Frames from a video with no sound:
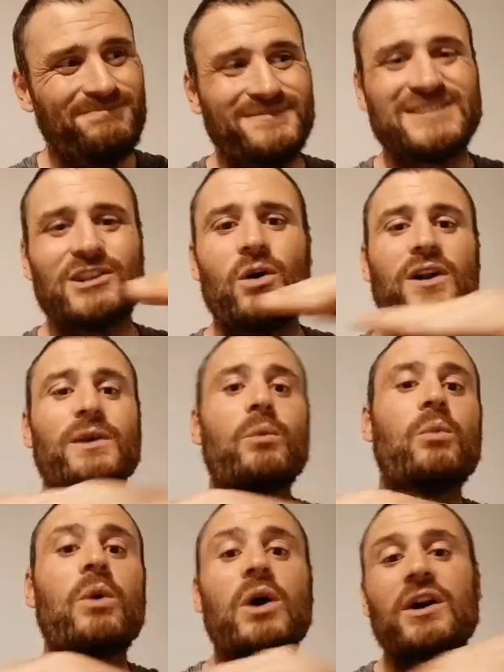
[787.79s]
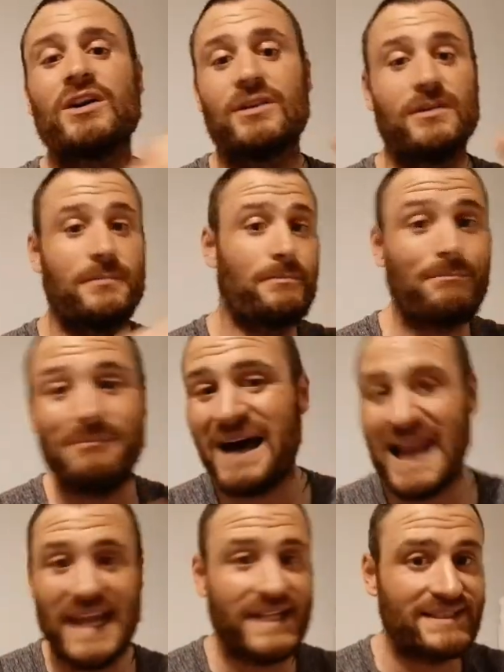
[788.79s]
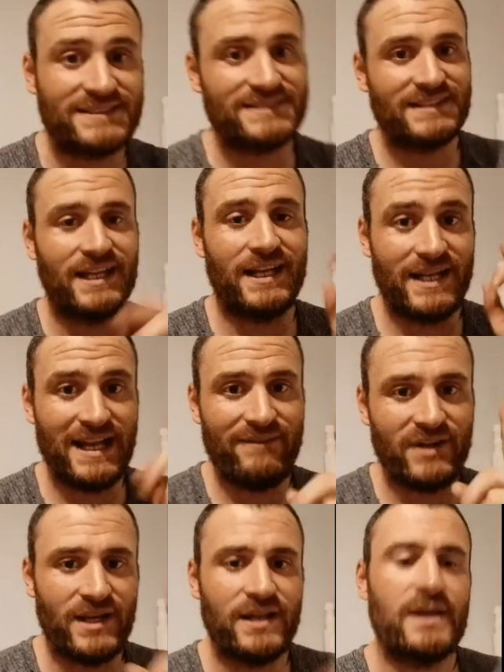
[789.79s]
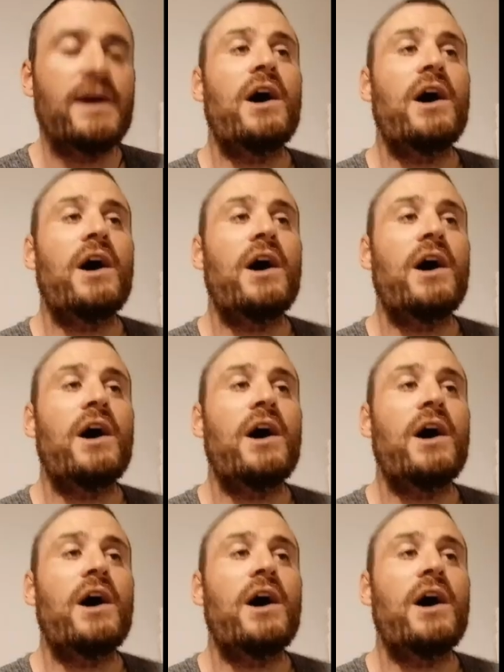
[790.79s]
salt water balance, a level.